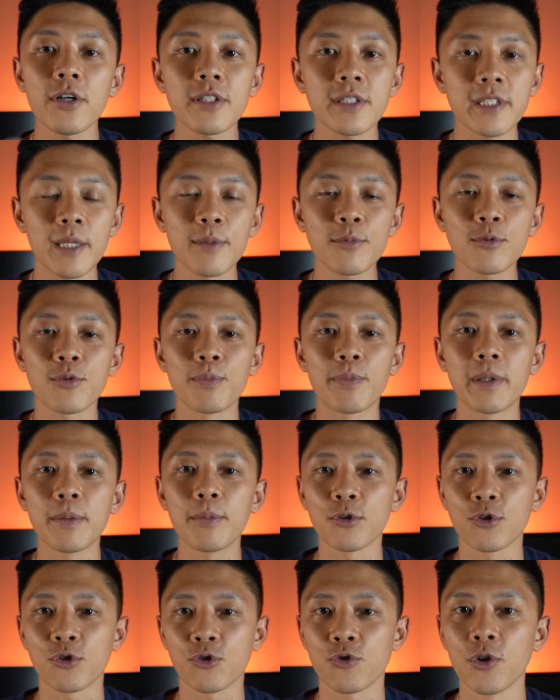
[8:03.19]
of times when
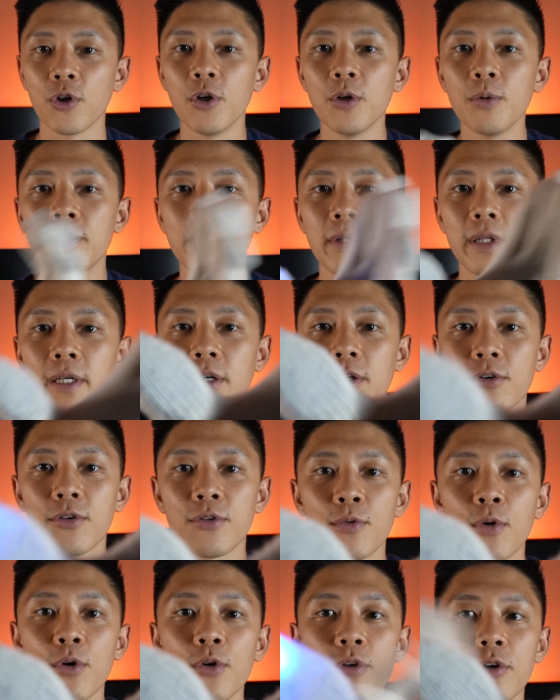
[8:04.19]
people strobe, they'll
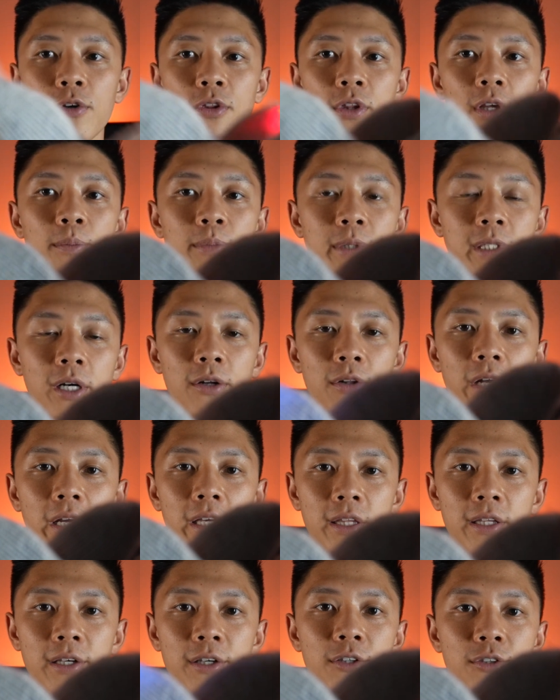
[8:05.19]
throw their thumbs out
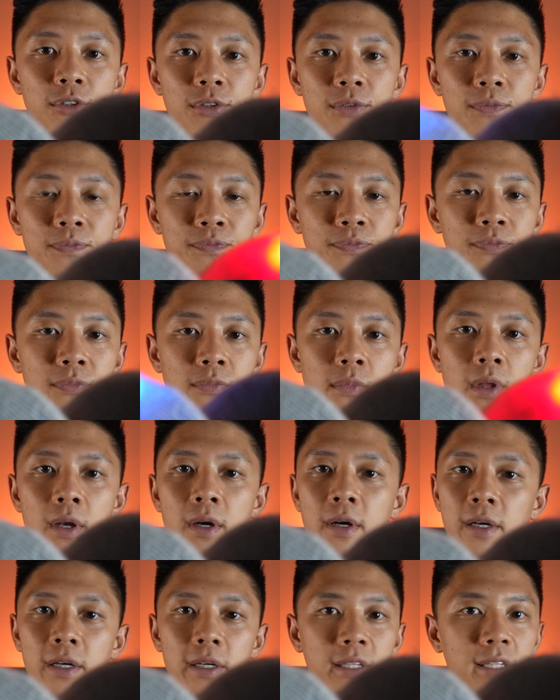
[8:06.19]
like this.
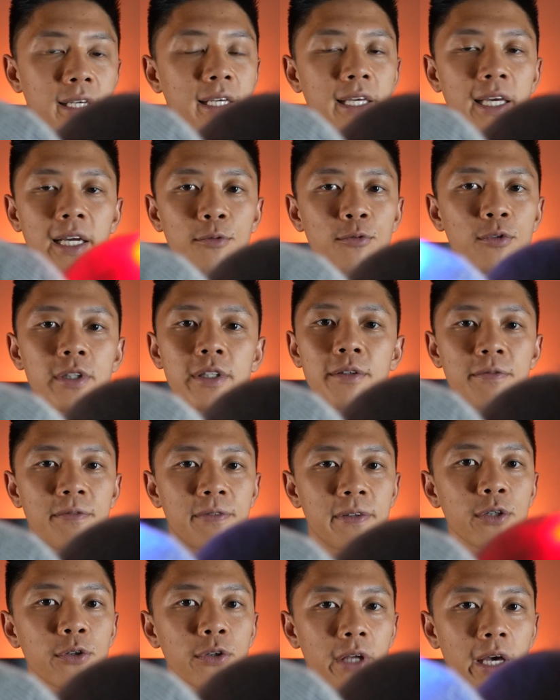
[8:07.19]
They can't really
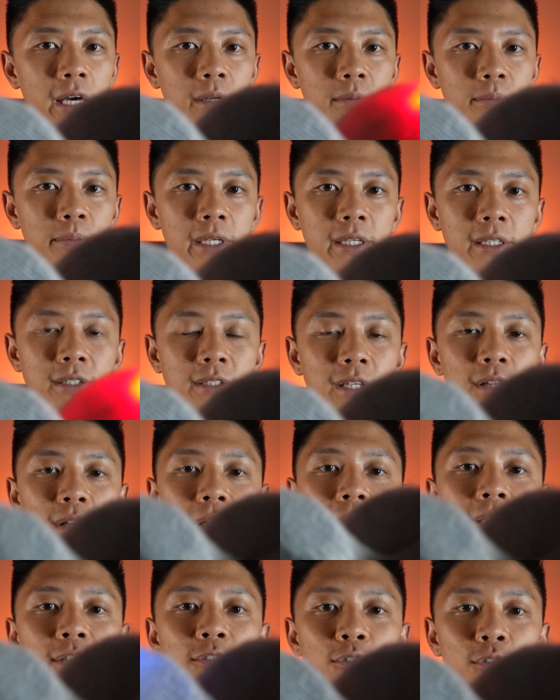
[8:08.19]
feel that because the
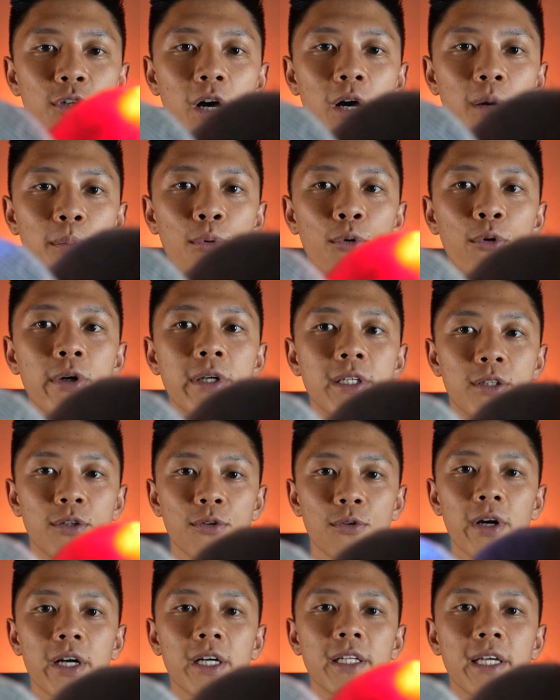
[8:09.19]
lights are not pointed
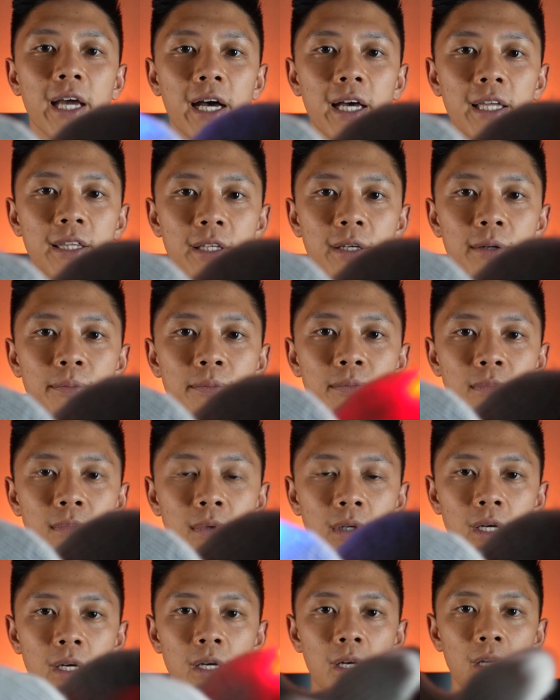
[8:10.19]
directly at them.
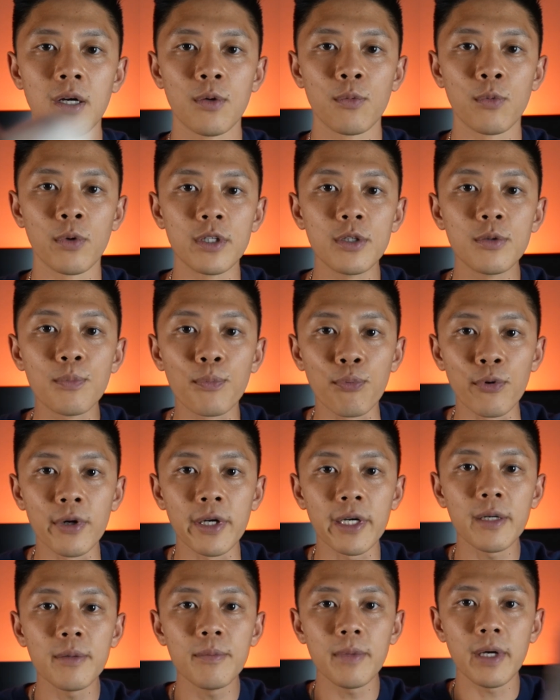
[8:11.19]
When you
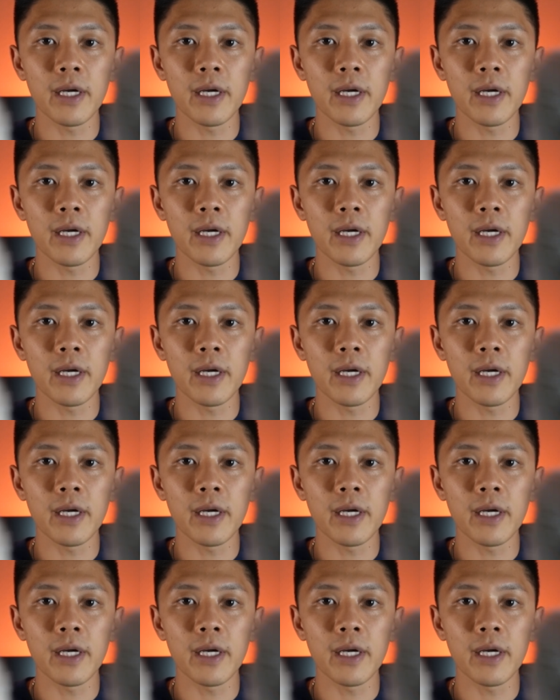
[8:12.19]
bring them